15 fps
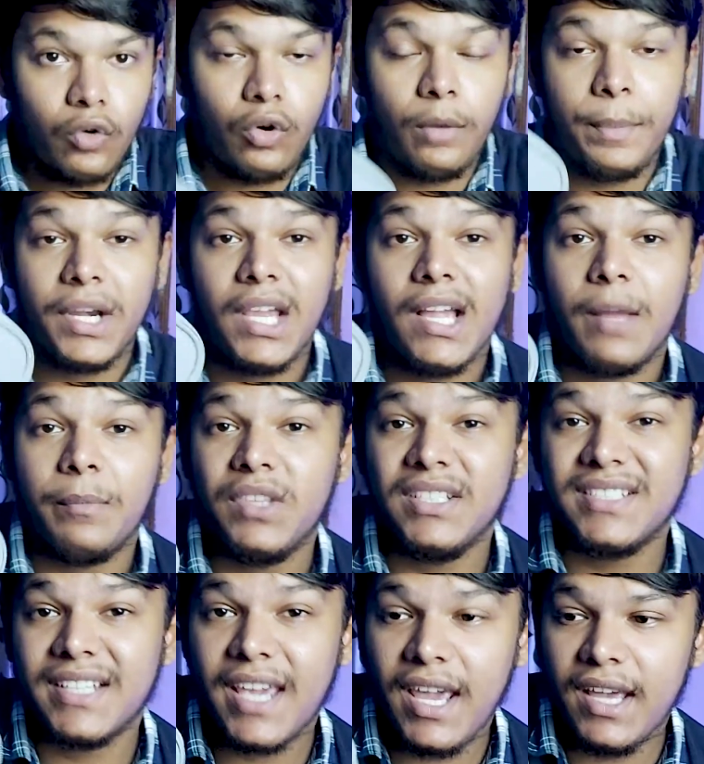Opening up
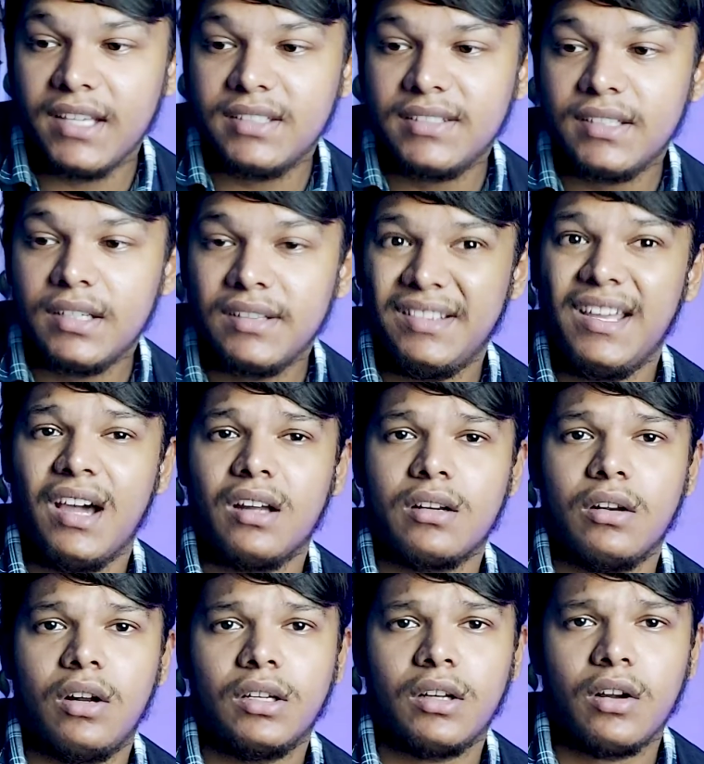this case, there are
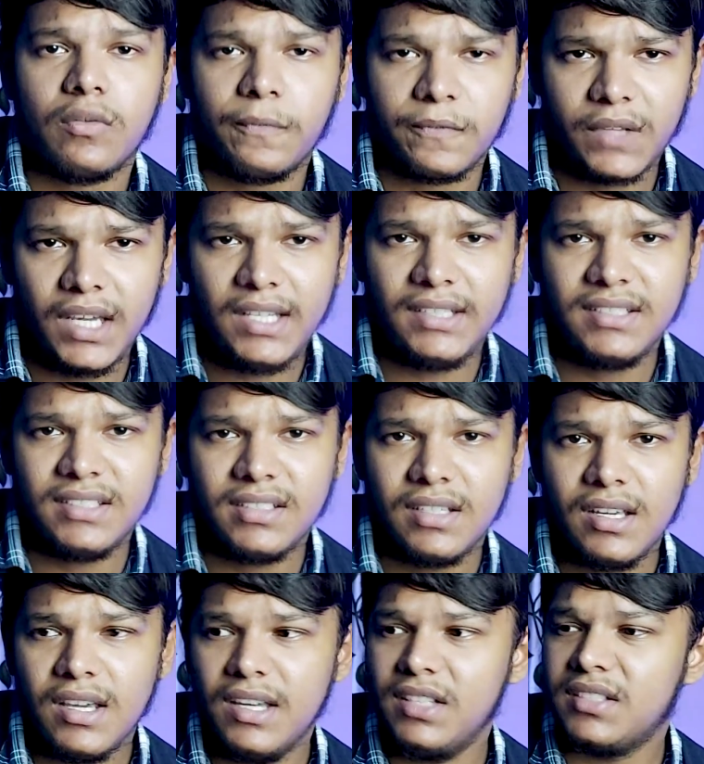lot of things
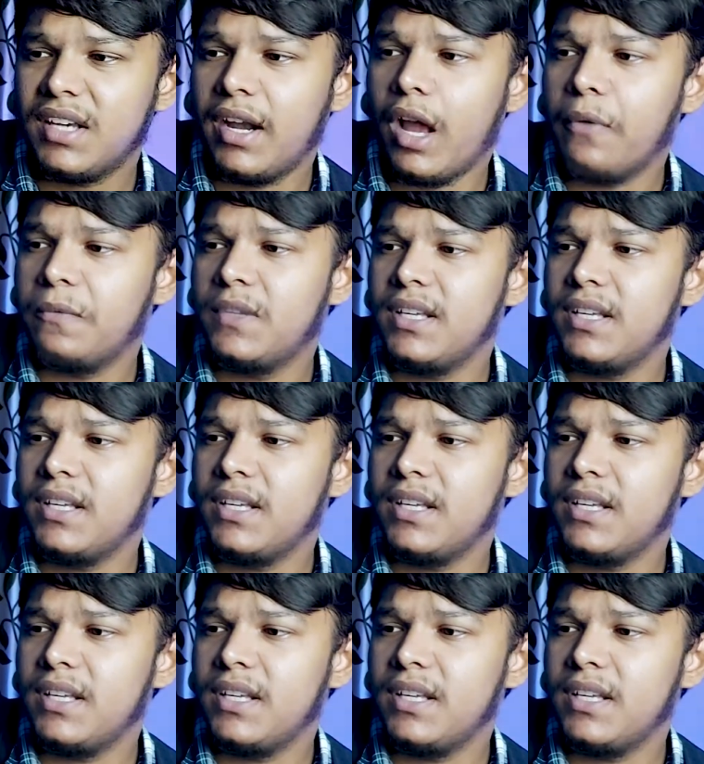inside of